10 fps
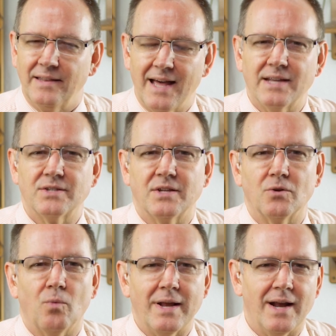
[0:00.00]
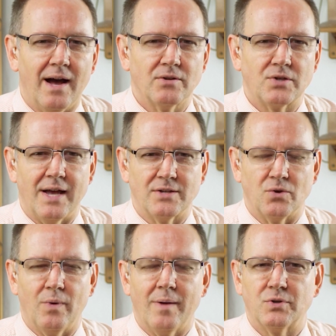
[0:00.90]
and that is that the White House has a
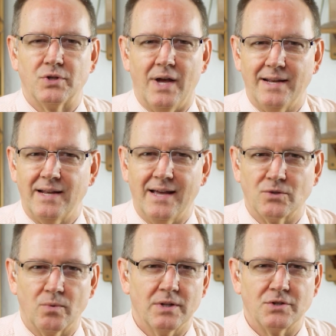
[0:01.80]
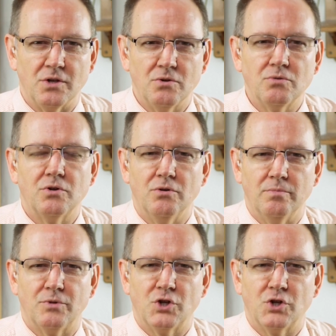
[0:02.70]
website as well as a YouTube